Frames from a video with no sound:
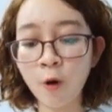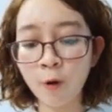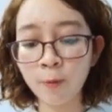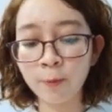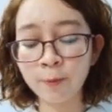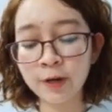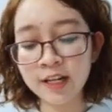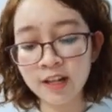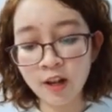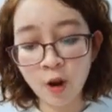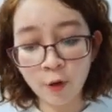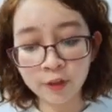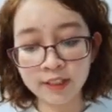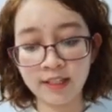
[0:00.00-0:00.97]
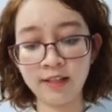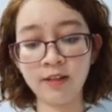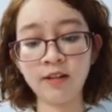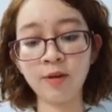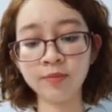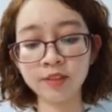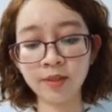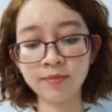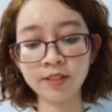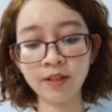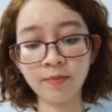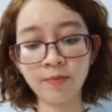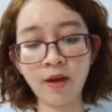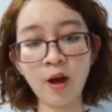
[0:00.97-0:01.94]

a preloaded assumption